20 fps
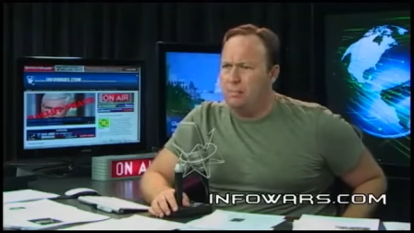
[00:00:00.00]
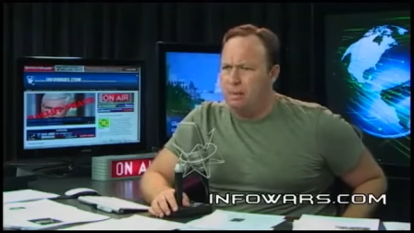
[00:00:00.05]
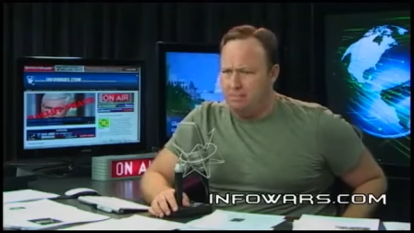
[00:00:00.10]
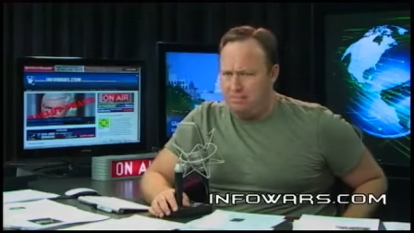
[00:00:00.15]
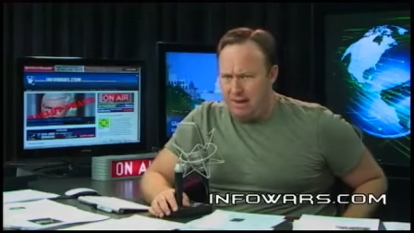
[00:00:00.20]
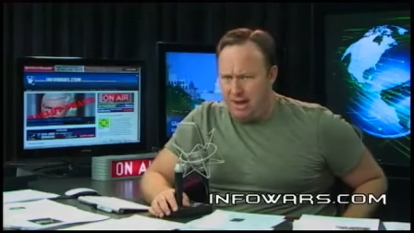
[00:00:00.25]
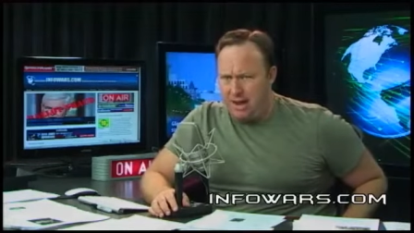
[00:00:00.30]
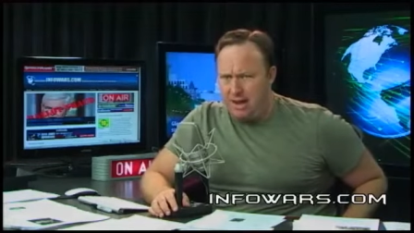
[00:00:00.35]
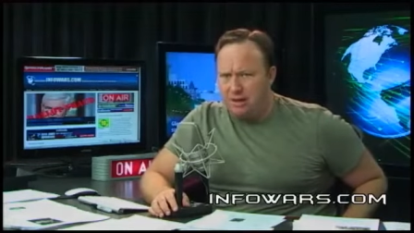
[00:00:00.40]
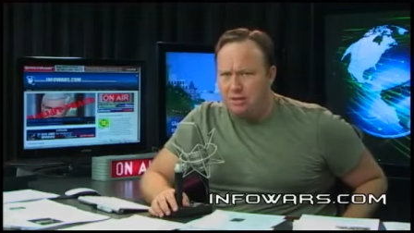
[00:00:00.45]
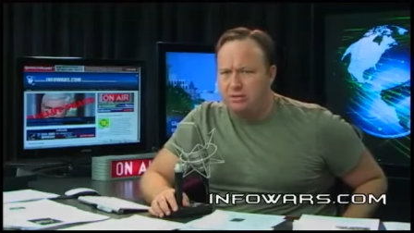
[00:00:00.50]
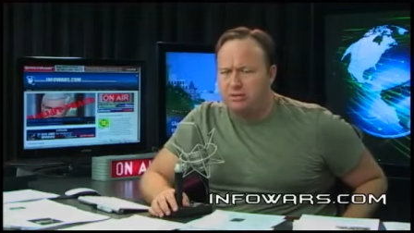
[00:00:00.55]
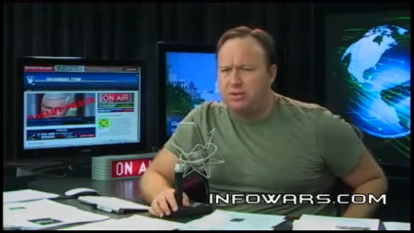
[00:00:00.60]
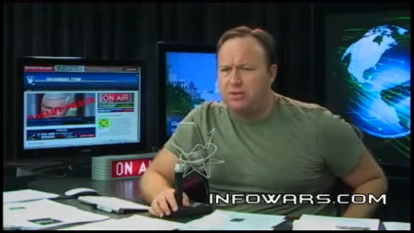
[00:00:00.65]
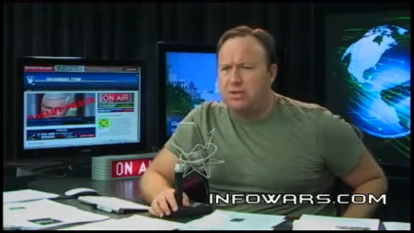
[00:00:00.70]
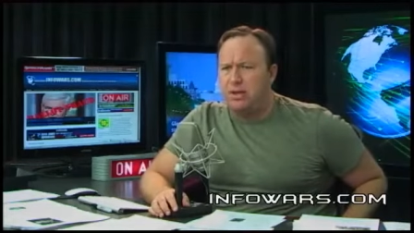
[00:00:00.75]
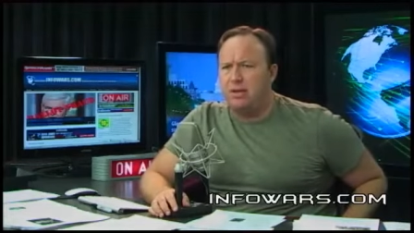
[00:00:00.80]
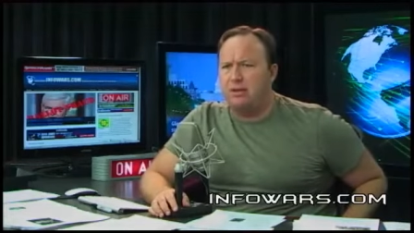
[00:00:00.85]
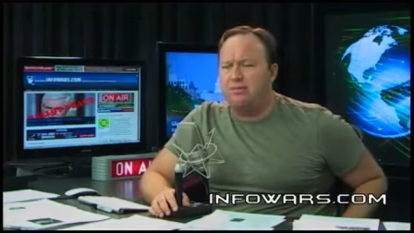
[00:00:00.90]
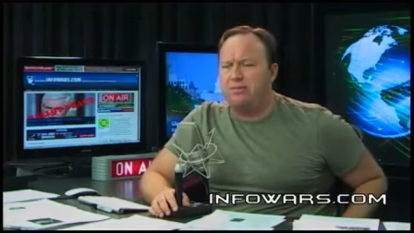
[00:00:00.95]
a man
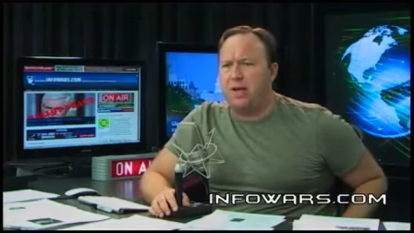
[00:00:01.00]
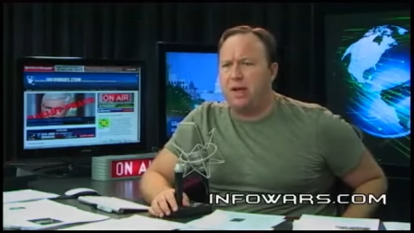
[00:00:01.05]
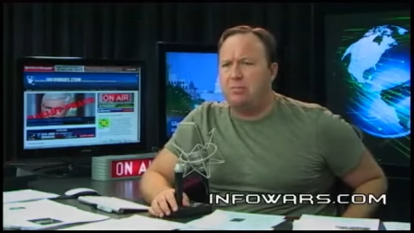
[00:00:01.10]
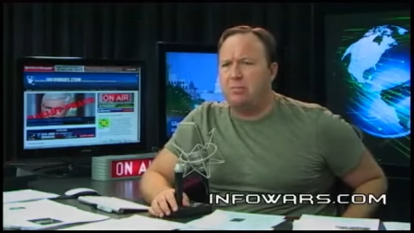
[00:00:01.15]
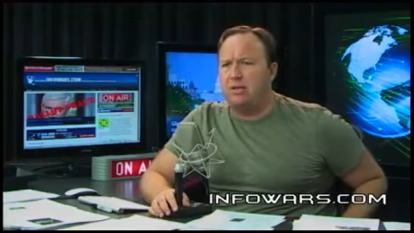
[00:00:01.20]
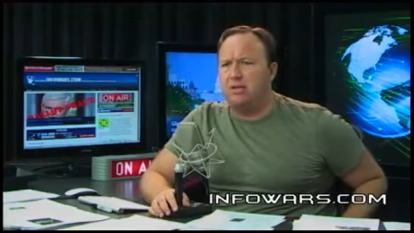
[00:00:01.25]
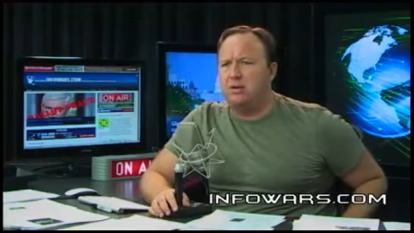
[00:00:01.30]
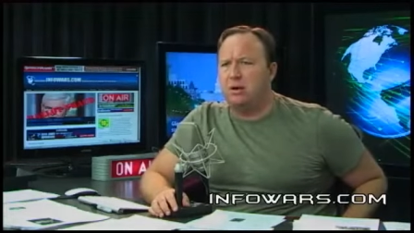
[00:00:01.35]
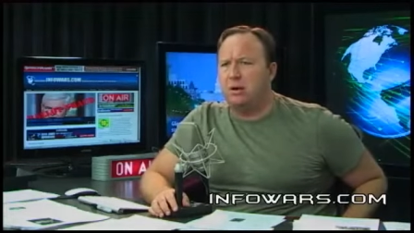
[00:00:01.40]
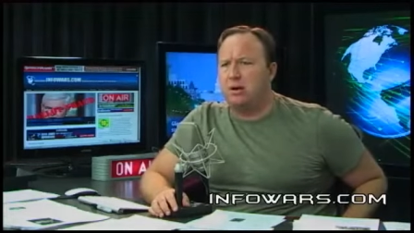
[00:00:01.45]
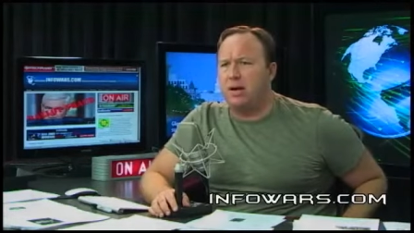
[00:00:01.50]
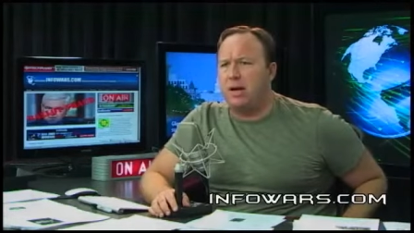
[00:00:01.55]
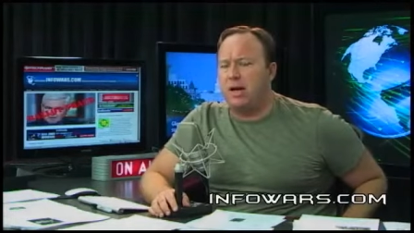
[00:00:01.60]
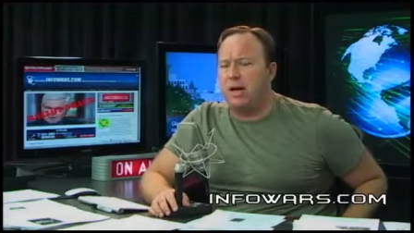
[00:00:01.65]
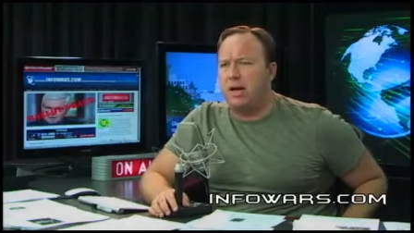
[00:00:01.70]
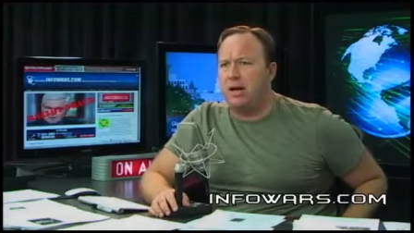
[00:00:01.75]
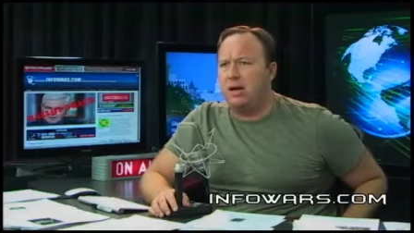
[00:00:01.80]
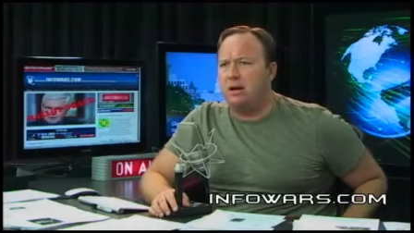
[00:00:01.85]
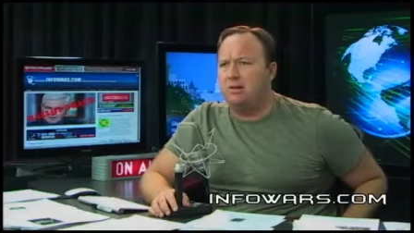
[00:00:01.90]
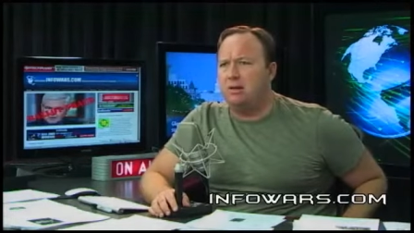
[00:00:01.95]
say the family's
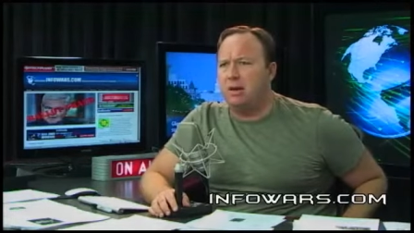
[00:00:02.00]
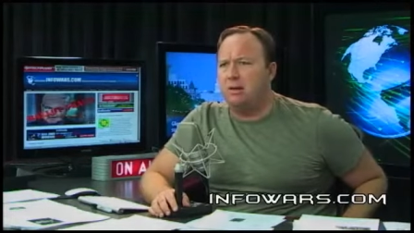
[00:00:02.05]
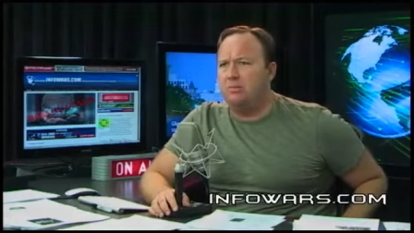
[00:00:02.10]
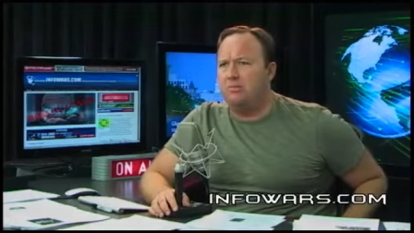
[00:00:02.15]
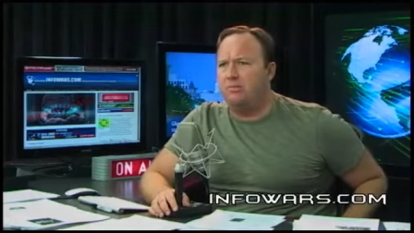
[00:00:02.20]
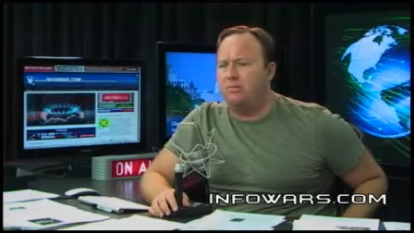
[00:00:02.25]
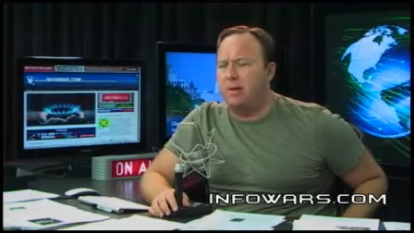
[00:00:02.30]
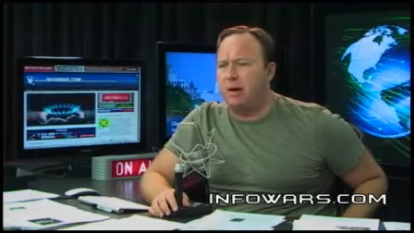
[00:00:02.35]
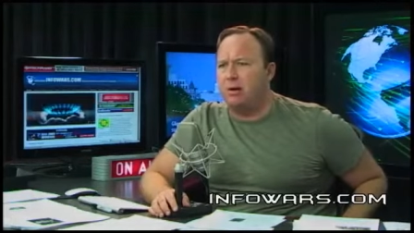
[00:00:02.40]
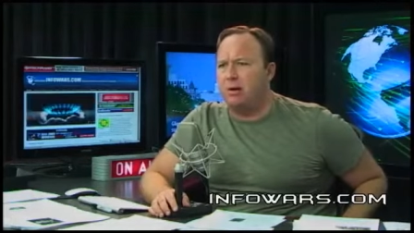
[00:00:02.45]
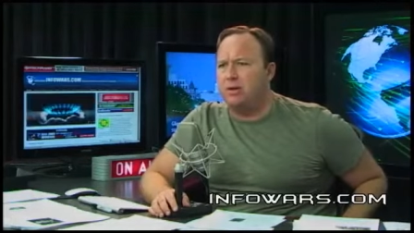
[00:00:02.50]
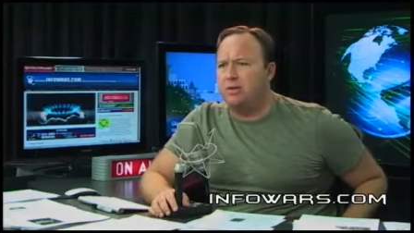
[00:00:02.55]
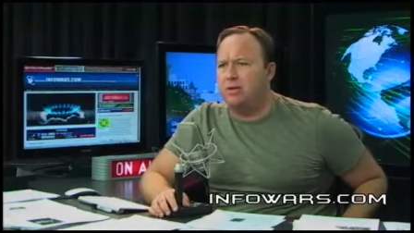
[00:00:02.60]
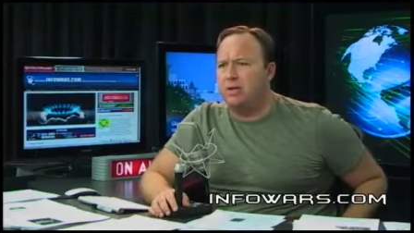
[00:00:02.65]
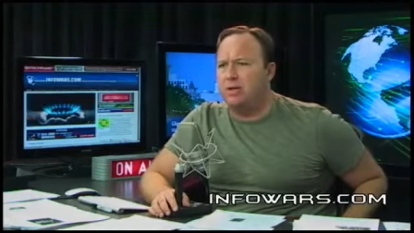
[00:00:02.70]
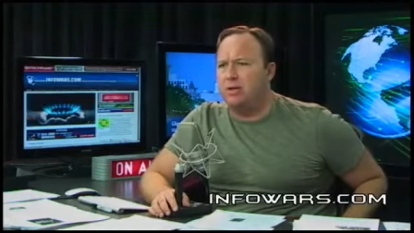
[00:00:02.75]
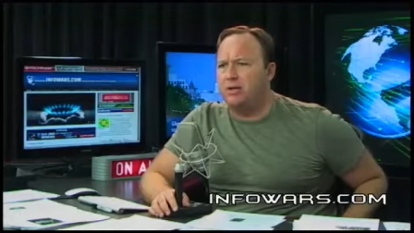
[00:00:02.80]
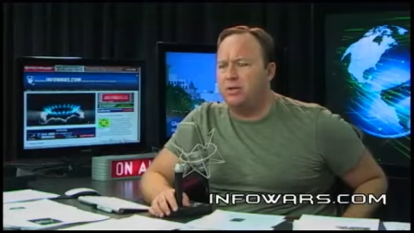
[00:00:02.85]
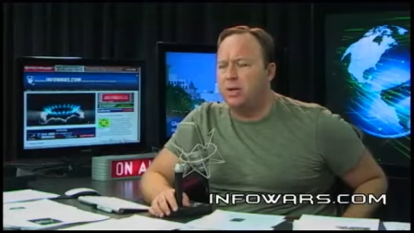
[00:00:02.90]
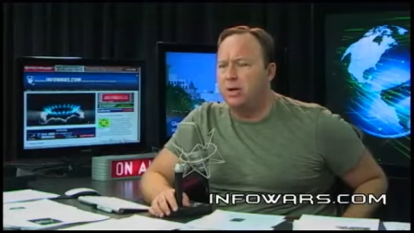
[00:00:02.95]
archaic and, and marriage
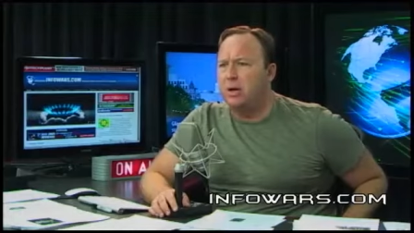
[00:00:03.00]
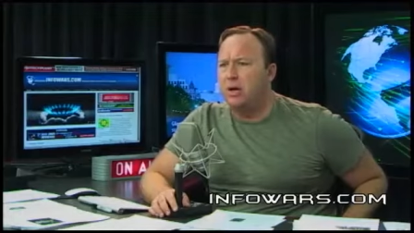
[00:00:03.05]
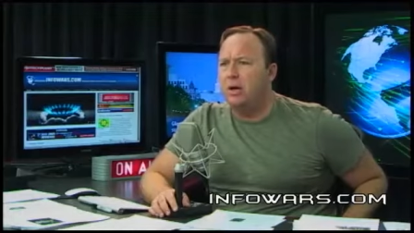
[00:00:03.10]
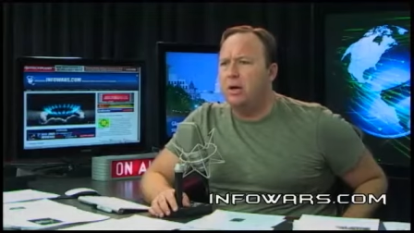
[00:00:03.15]
is.